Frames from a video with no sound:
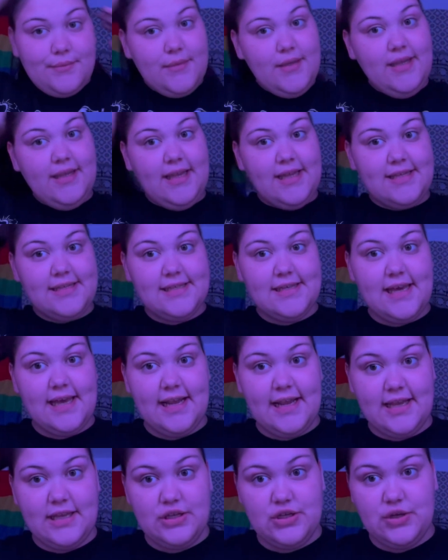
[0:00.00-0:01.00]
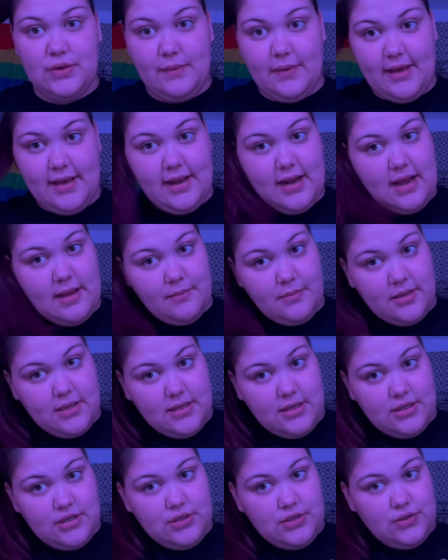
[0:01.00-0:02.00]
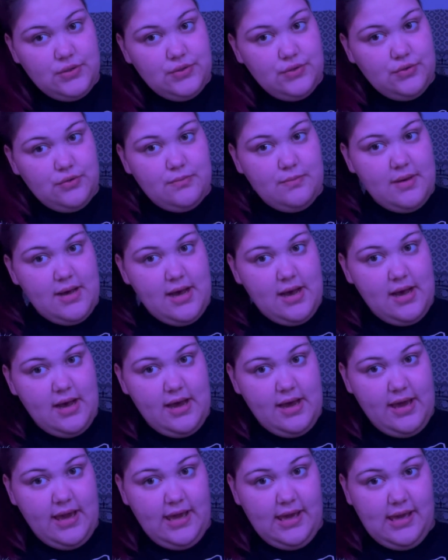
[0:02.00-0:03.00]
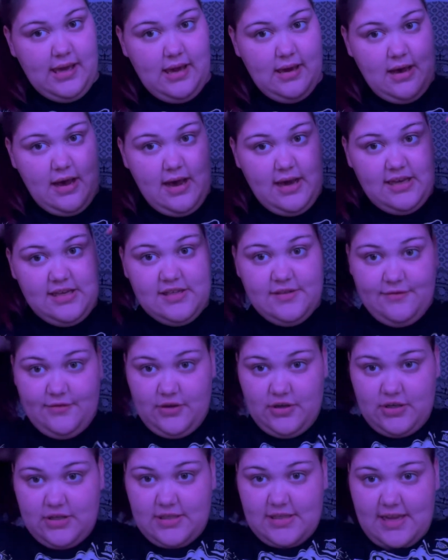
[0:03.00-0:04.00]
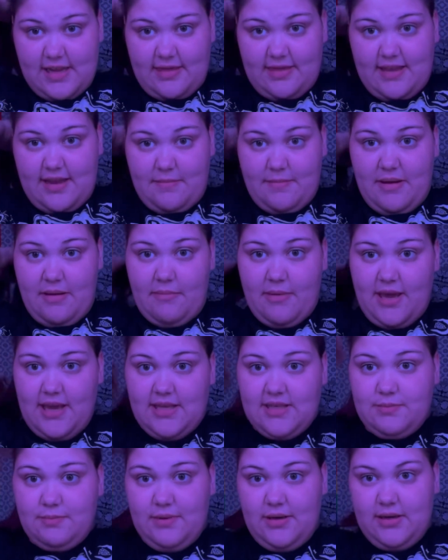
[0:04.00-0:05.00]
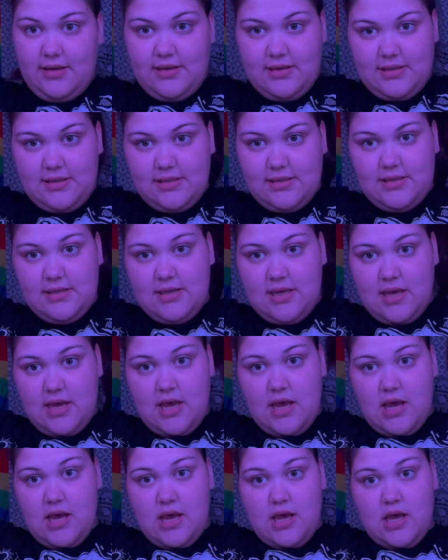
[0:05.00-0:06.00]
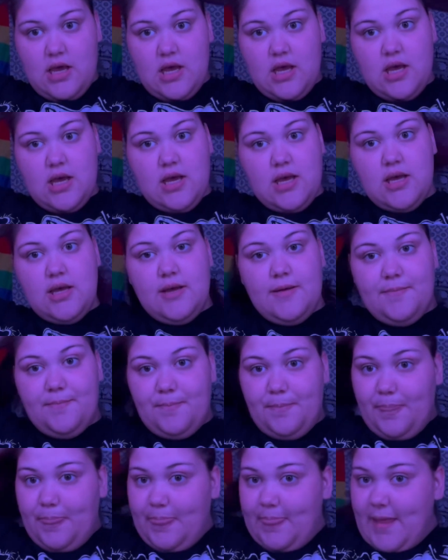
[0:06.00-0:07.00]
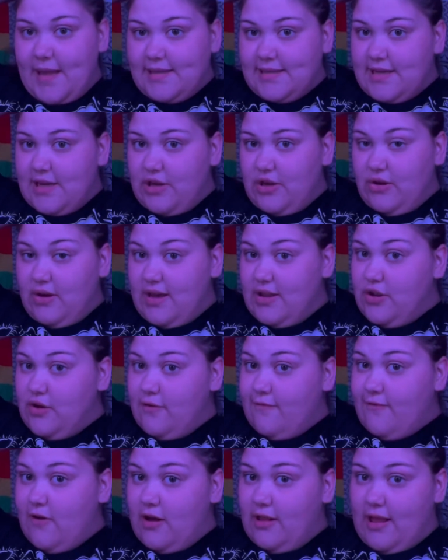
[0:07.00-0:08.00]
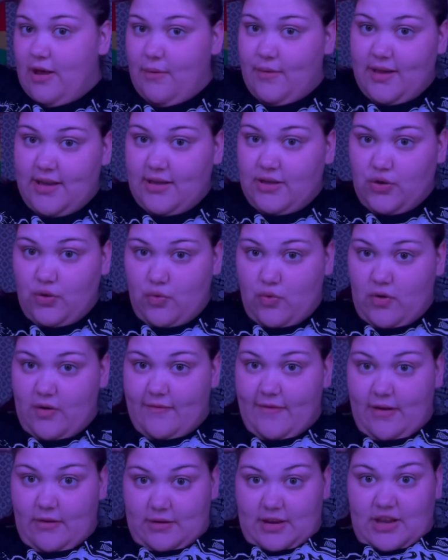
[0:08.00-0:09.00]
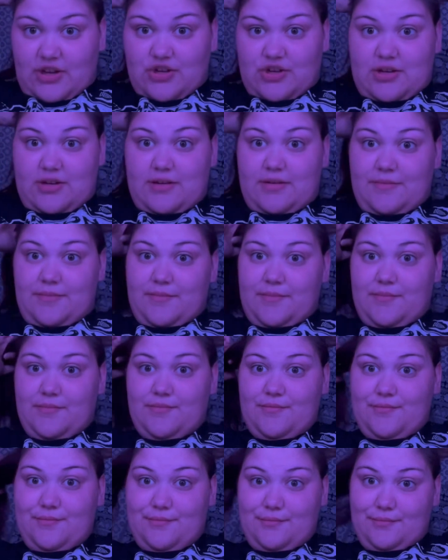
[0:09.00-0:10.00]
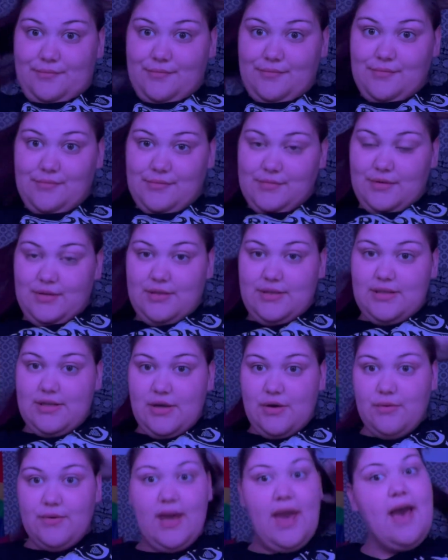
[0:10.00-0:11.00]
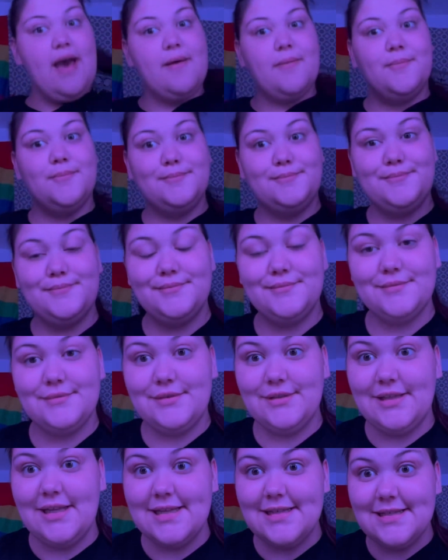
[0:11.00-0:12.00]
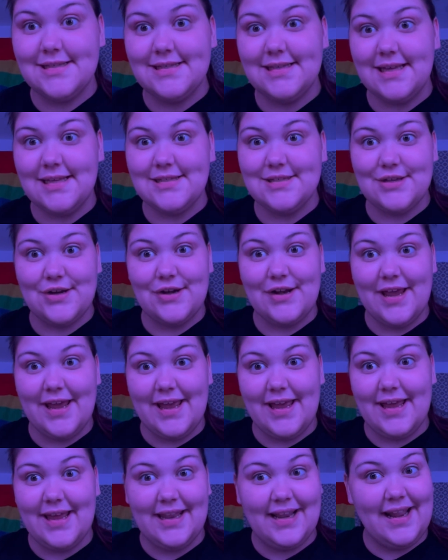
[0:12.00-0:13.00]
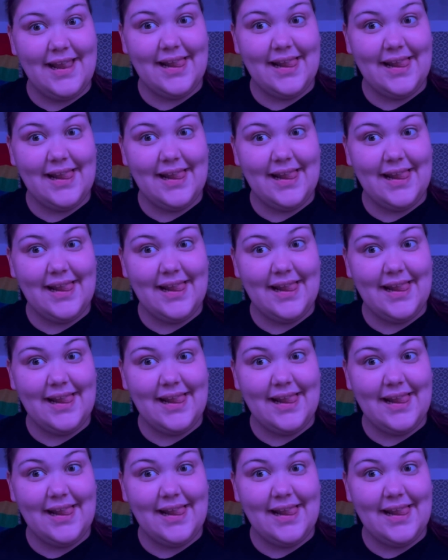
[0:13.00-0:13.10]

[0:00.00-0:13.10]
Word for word: let's get into it. I'm gonna do my eyes first and then my base because that's how you get no fallout in your foundation. So yeah, let's get started.